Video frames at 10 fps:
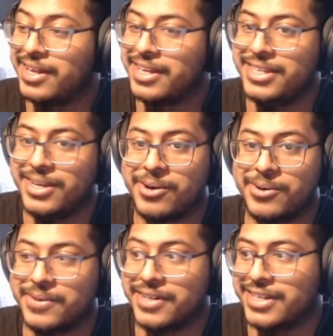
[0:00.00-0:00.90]

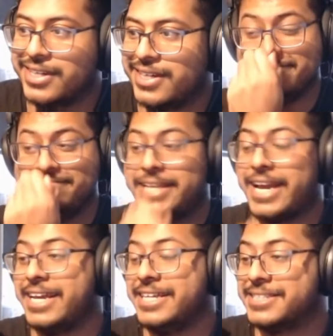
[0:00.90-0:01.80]
Yo.
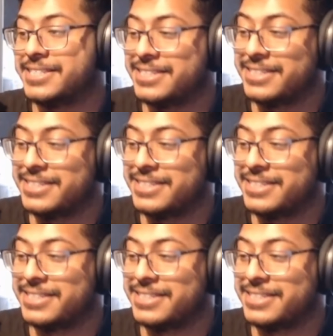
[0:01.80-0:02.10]
That is...